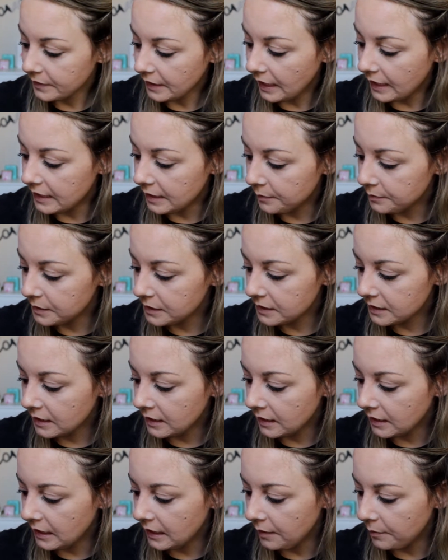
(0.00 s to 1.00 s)
And I'm just
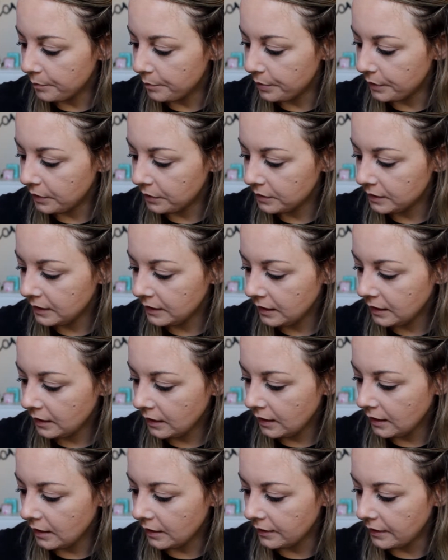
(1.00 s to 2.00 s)
going to keep
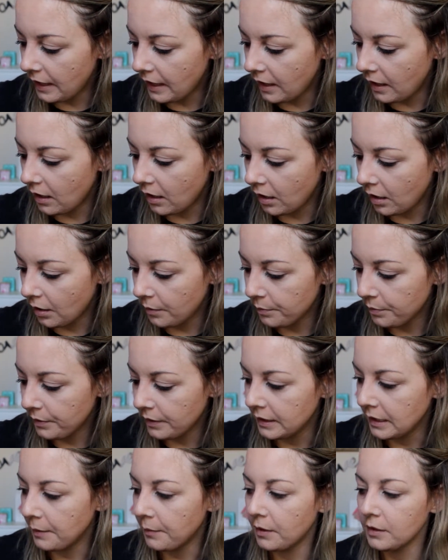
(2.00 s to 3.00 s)
building that up.
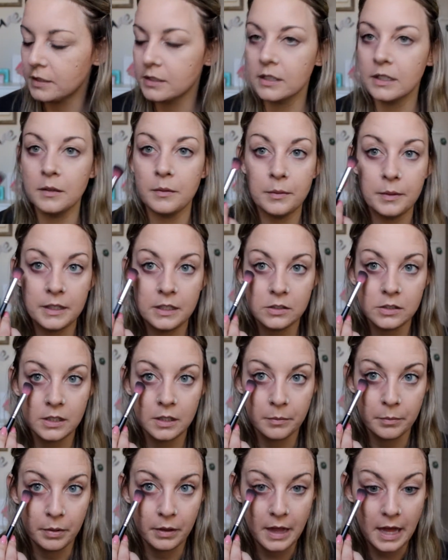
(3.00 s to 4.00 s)
And I'm also going to be
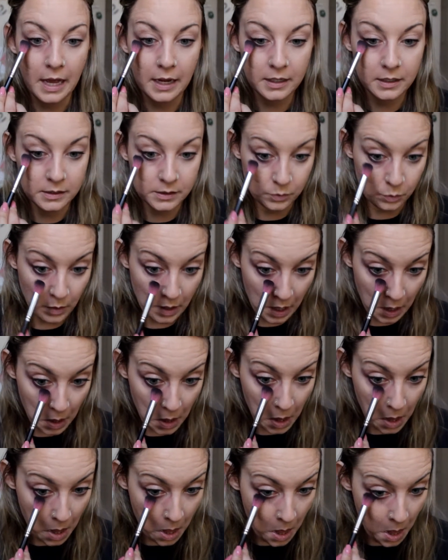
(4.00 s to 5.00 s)
using black as
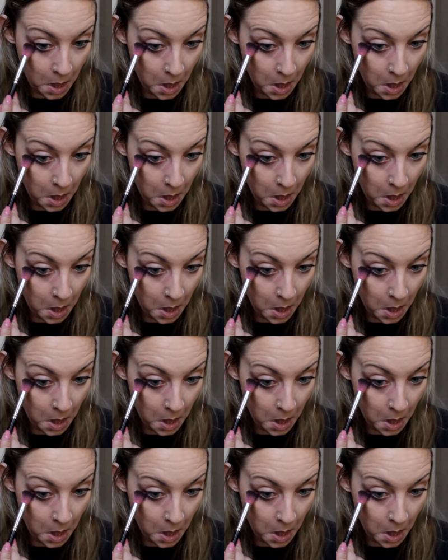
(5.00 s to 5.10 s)
well.